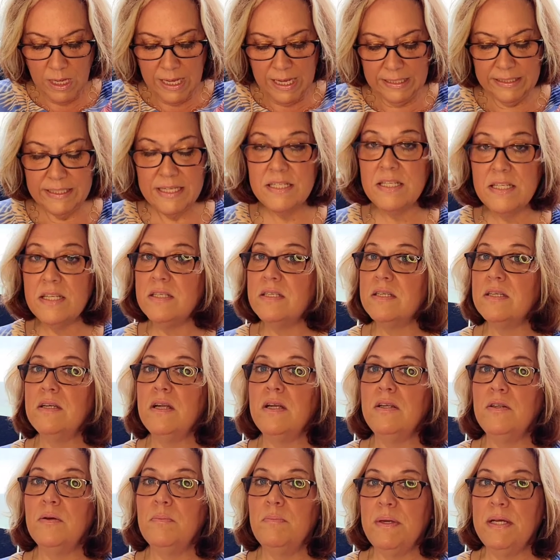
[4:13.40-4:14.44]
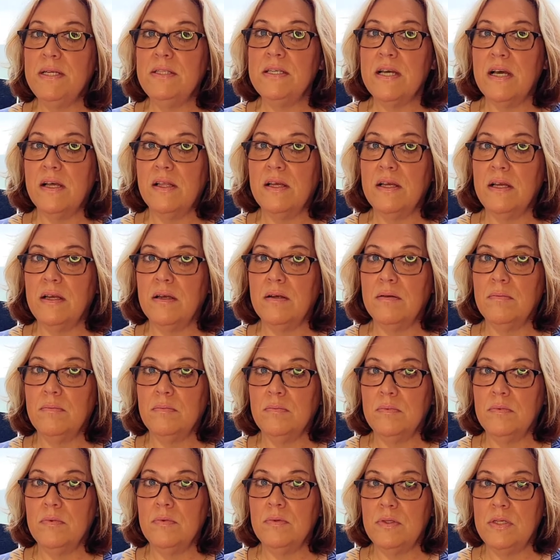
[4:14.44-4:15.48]
This is another big telling,
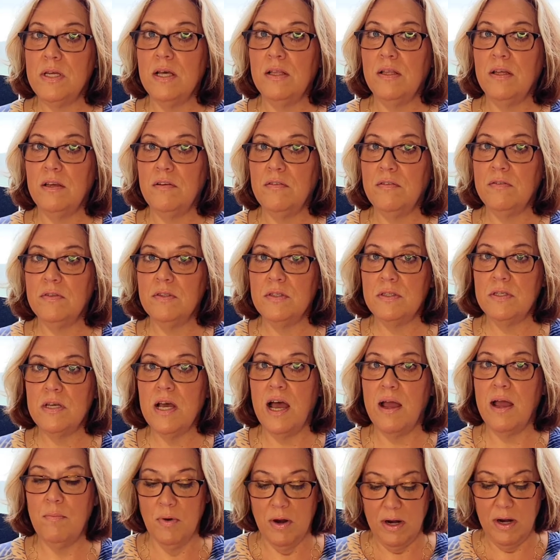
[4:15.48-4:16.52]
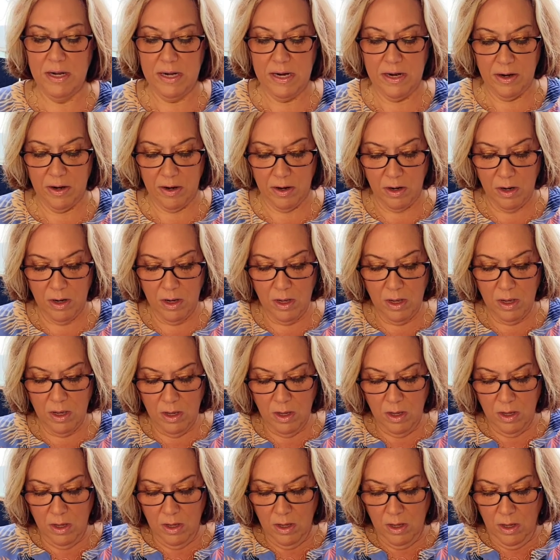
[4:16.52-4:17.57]
telling time right here.
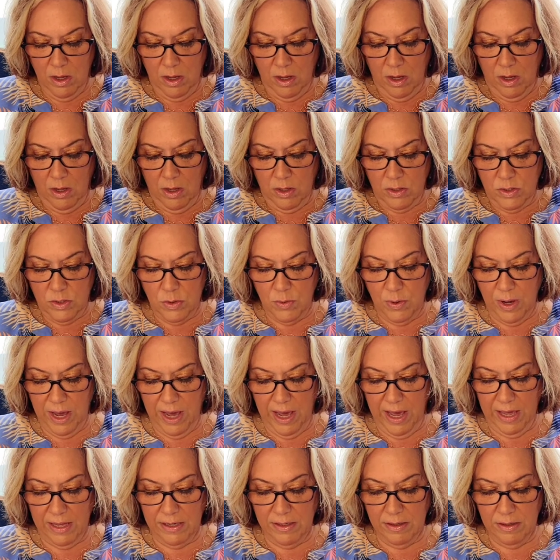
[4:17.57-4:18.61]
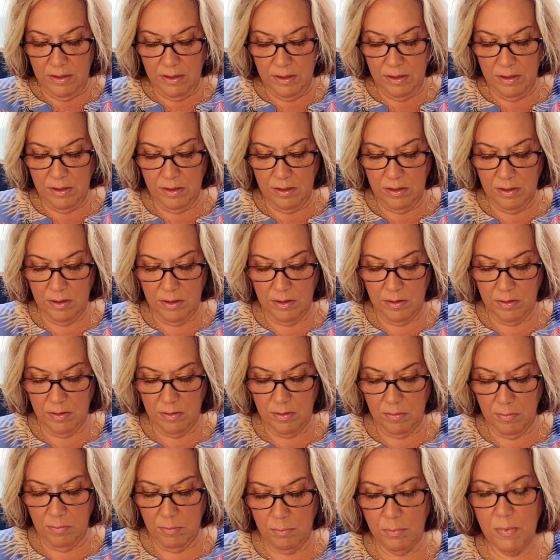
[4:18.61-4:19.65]
You had
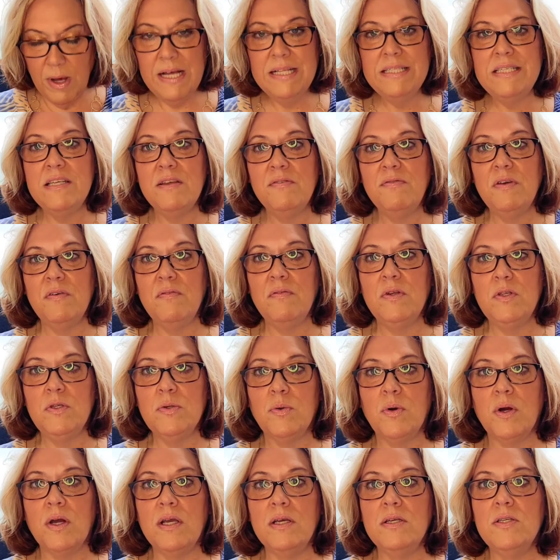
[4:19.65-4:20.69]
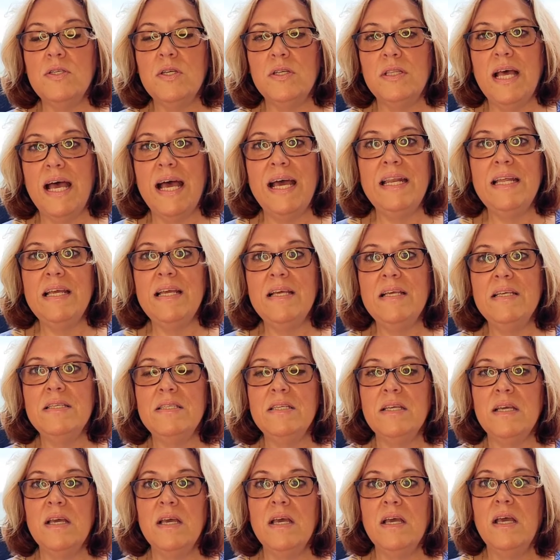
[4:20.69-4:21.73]
months of inventory. So that
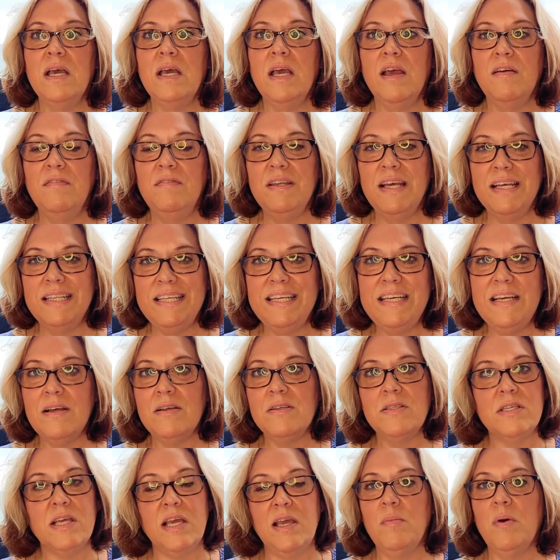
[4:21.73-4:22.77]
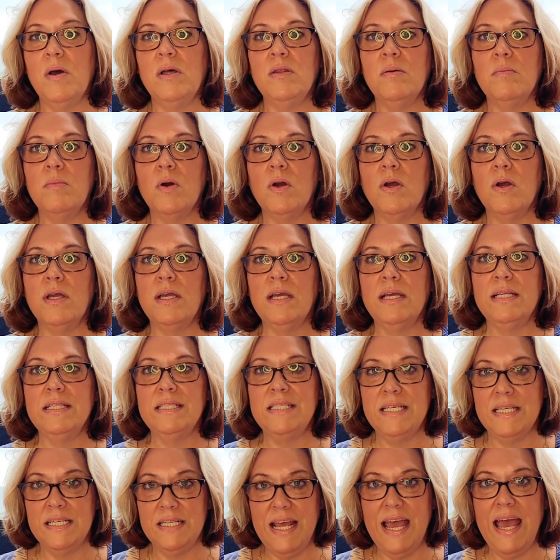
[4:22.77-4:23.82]
is, if nothing else came on the market
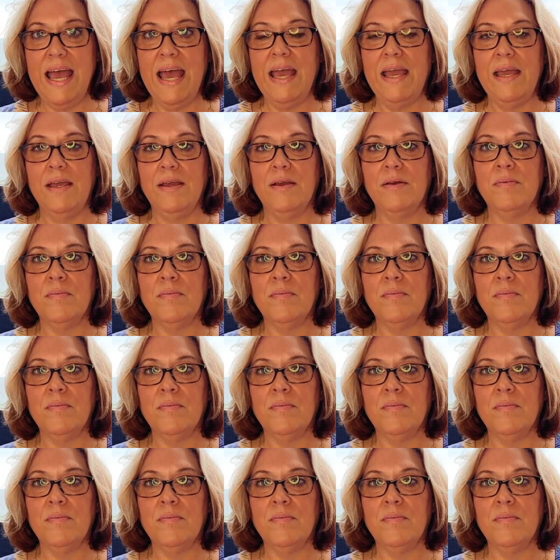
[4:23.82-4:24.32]
today,